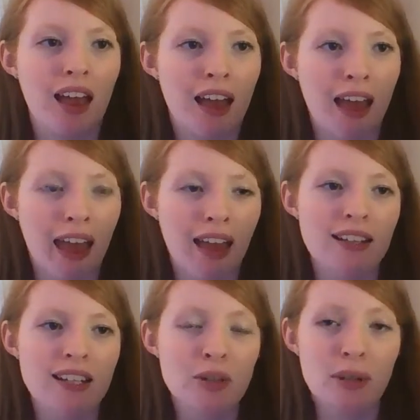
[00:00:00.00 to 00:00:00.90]

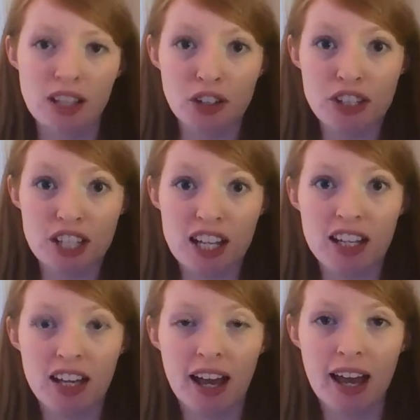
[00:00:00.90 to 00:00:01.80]
And in
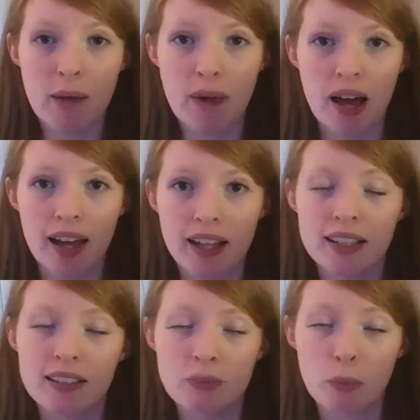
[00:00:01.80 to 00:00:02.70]
2013, I had my
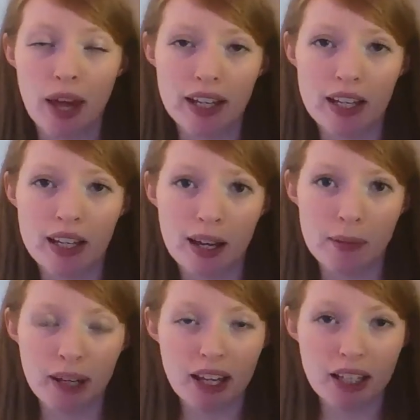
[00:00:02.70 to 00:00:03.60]
wedding and
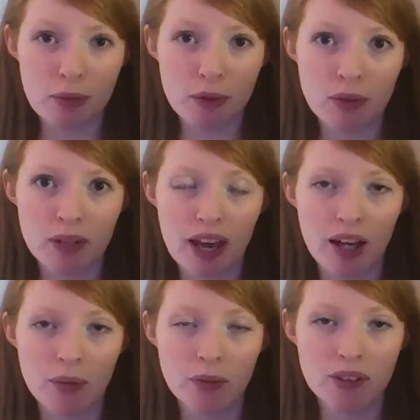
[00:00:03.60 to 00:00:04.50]
my honeymoon
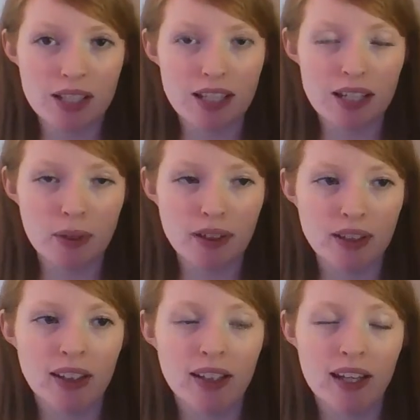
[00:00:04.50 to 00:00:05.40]
at Walt Disney
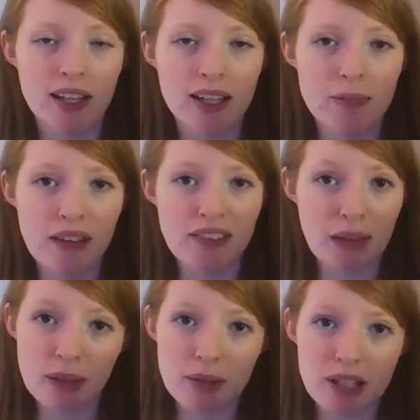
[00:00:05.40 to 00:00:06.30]
World, and my
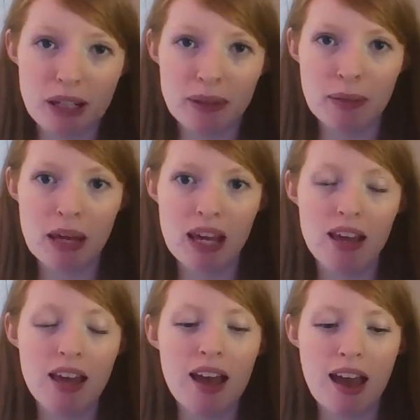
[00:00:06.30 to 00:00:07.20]
family was there with me.